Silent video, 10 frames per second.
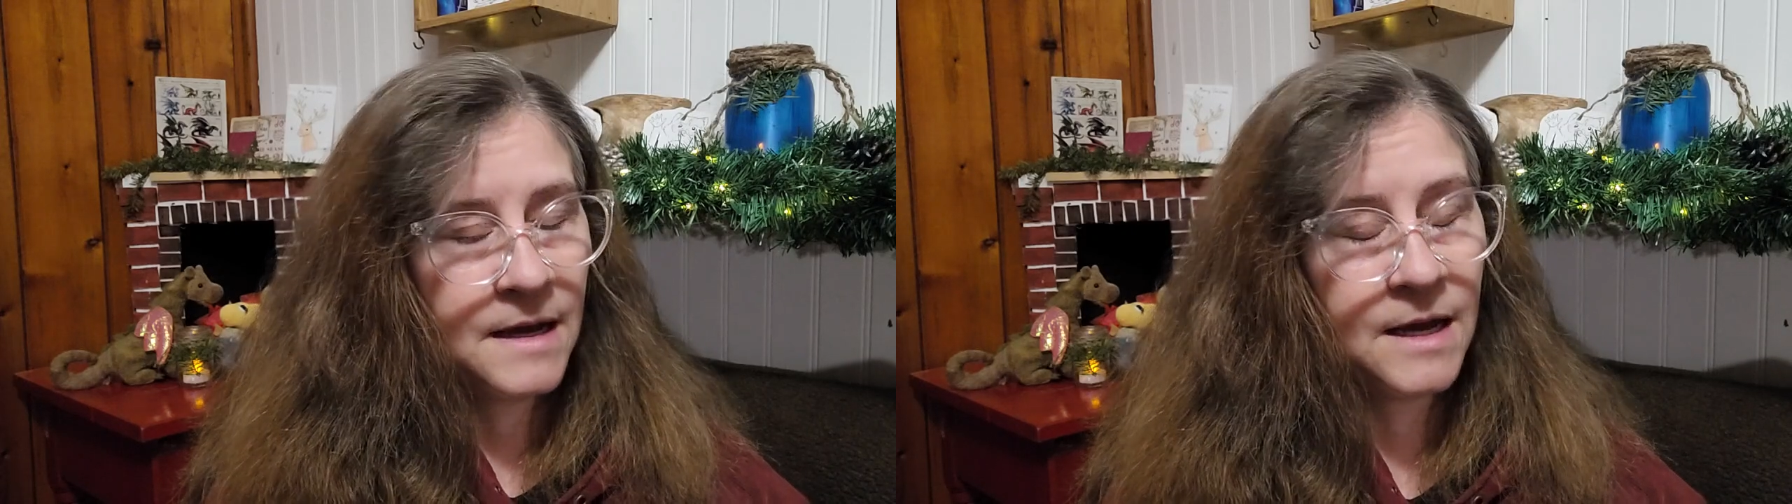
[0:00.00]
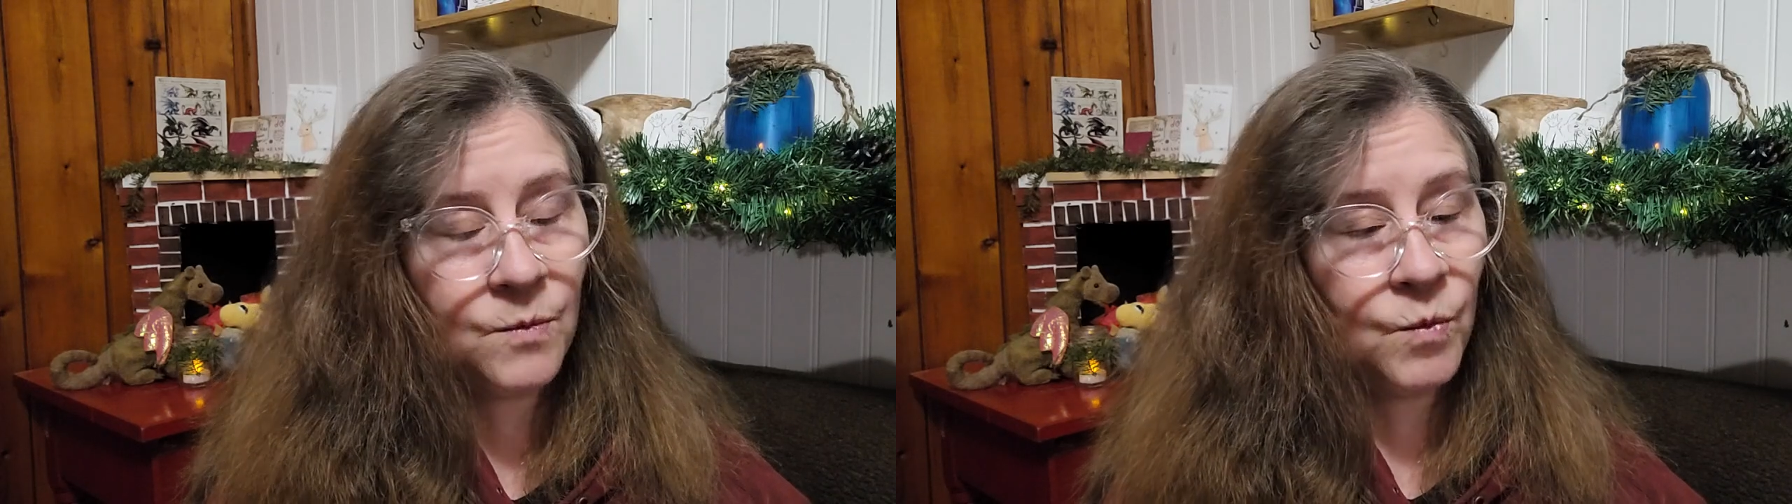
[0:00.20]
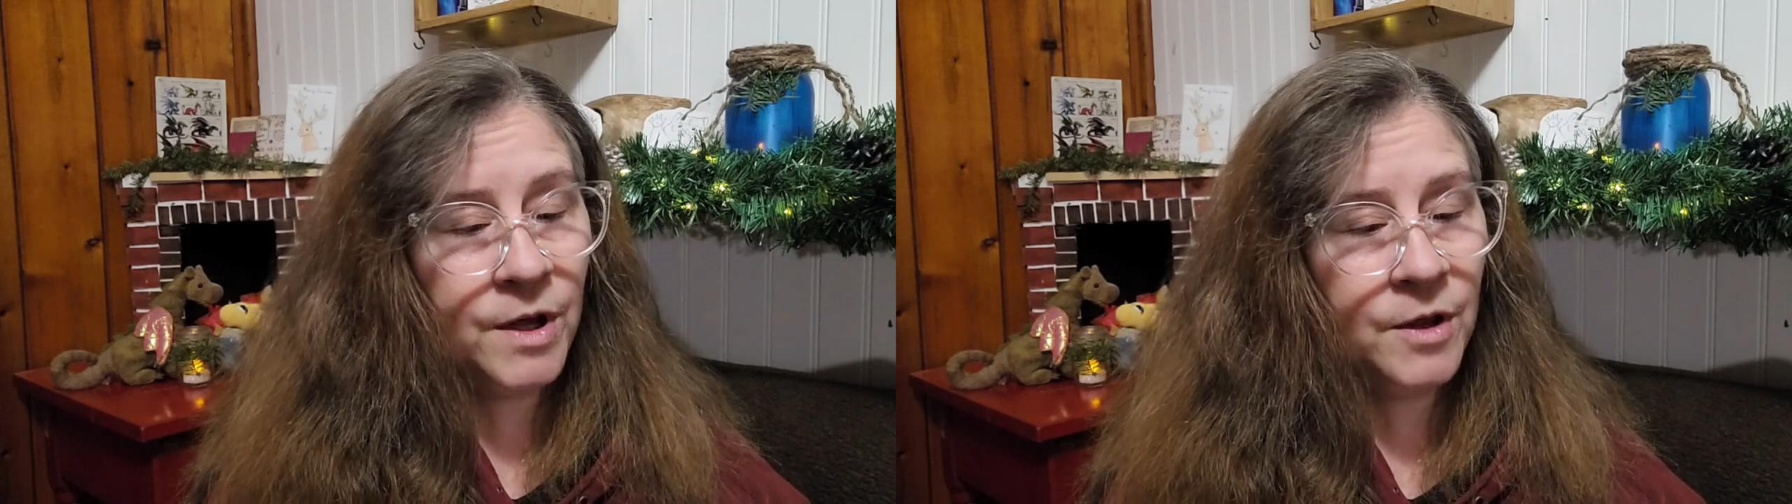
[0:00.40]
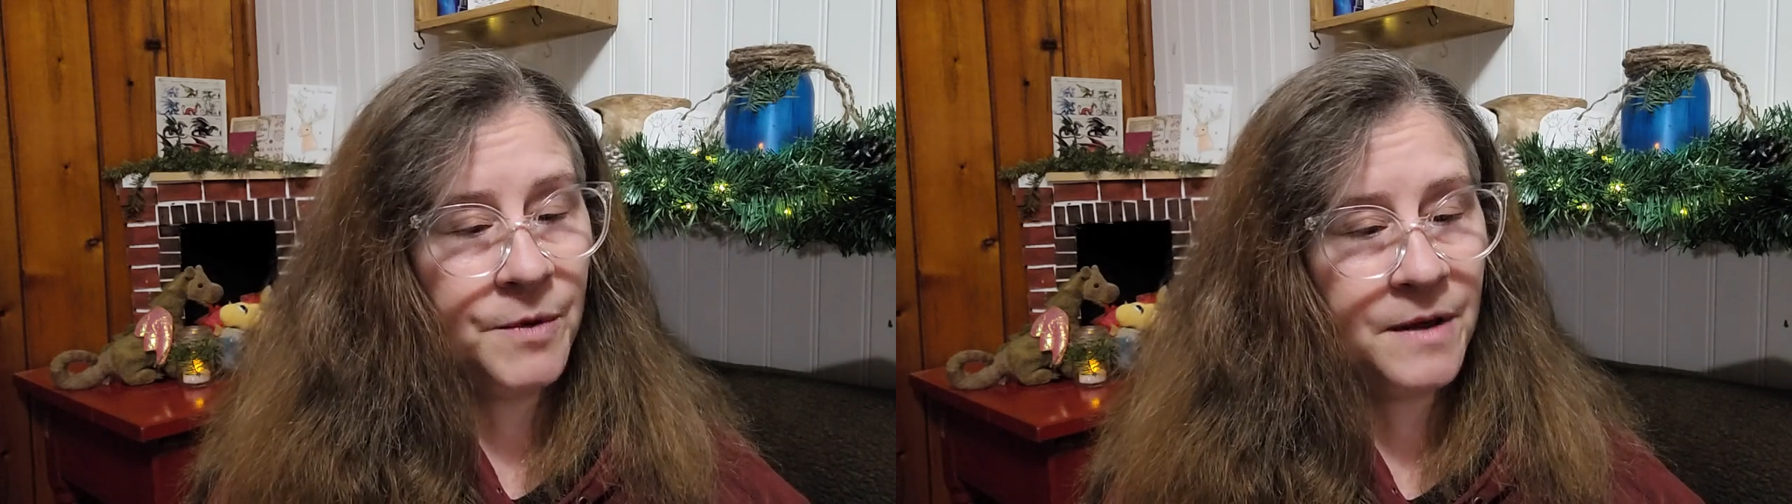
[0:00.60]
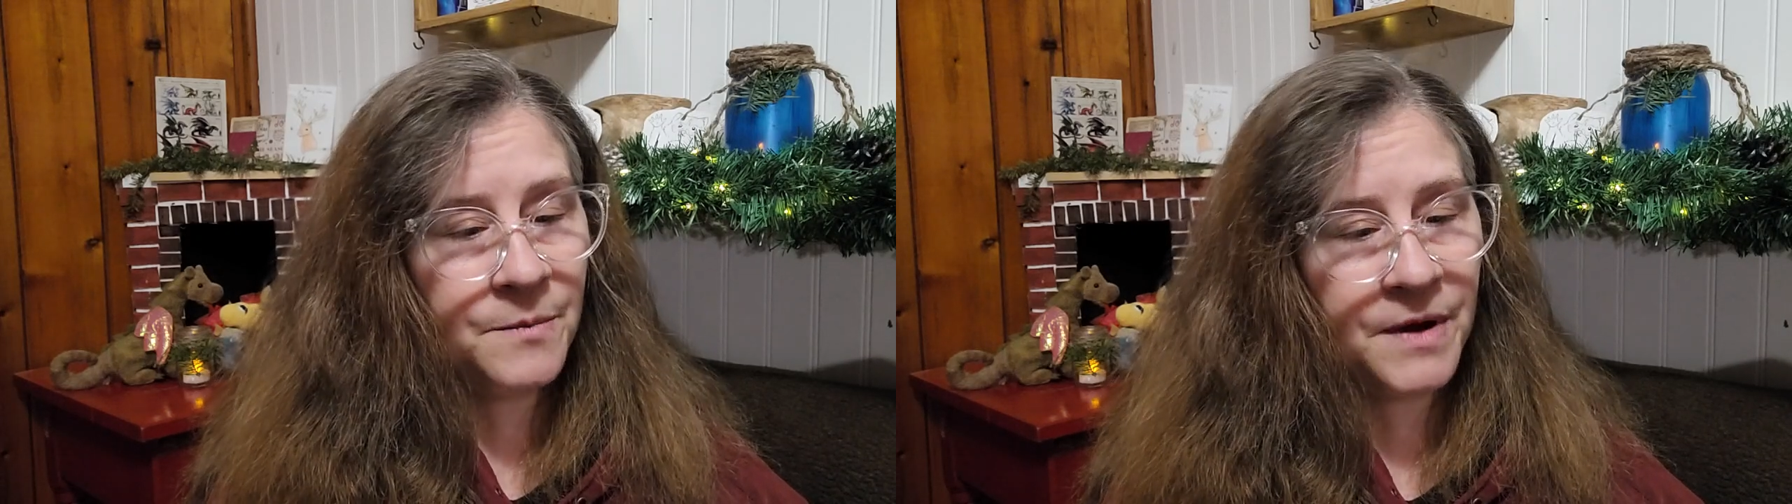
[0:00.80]
It will
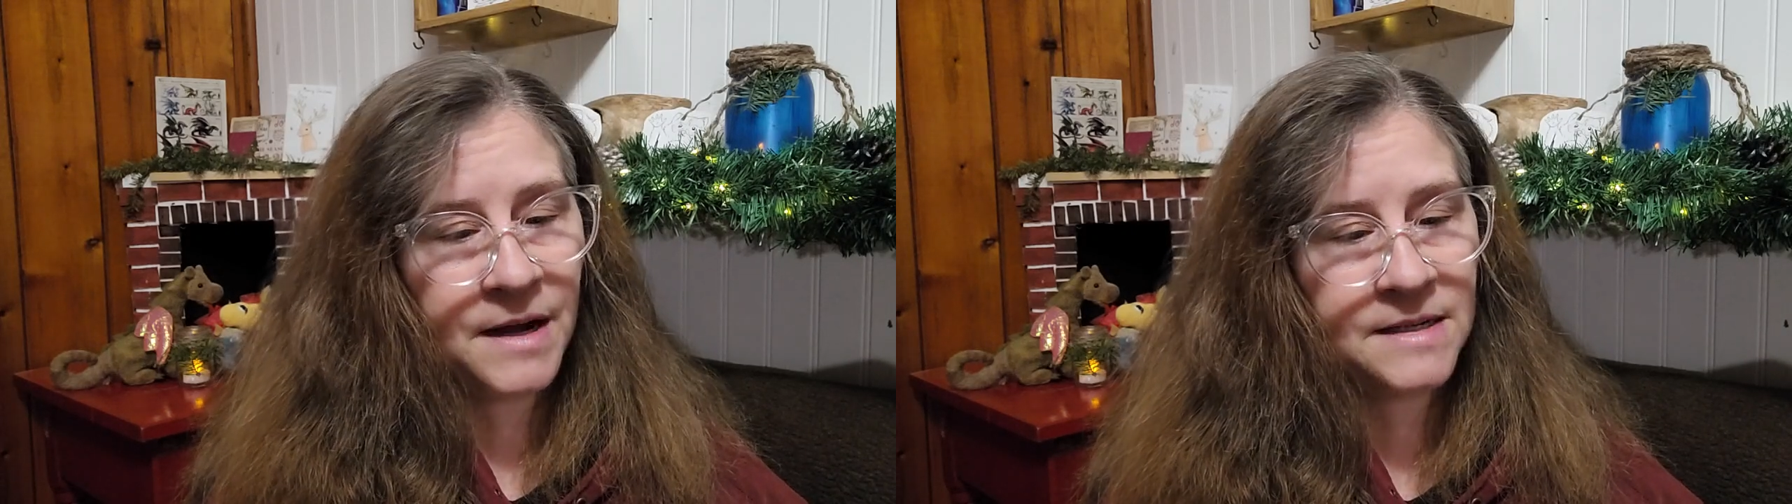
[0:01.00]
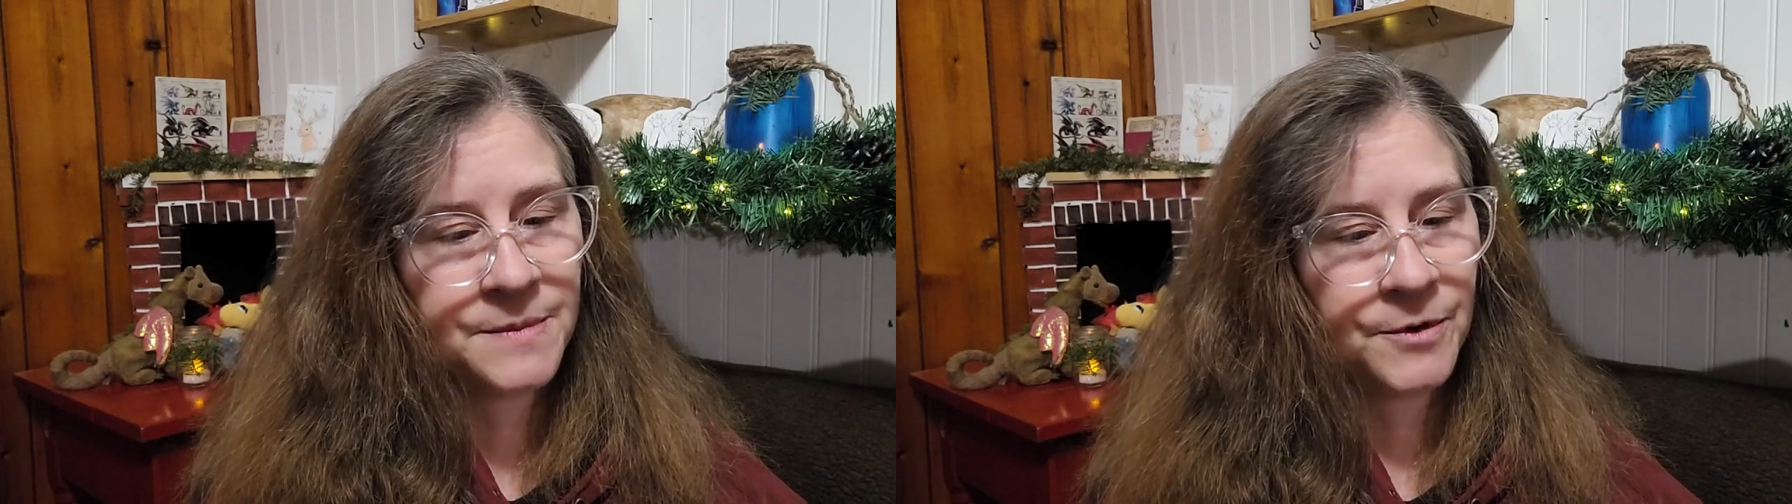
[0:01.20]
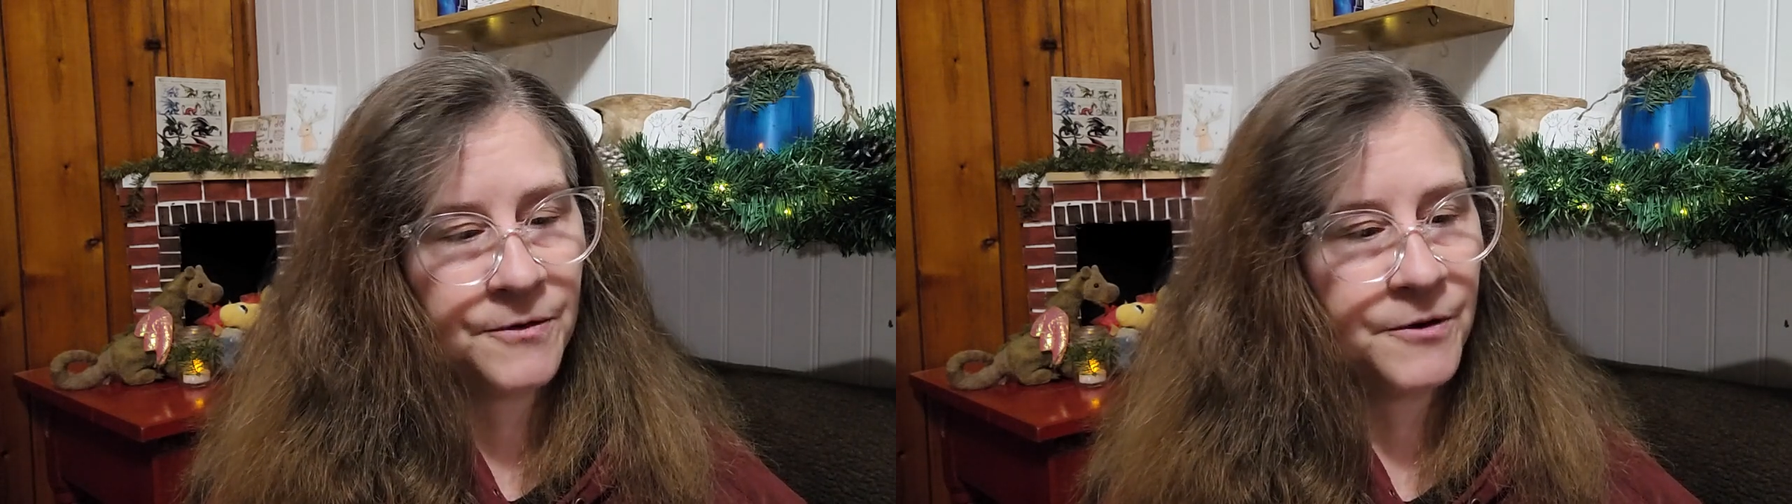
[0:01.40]
be impossible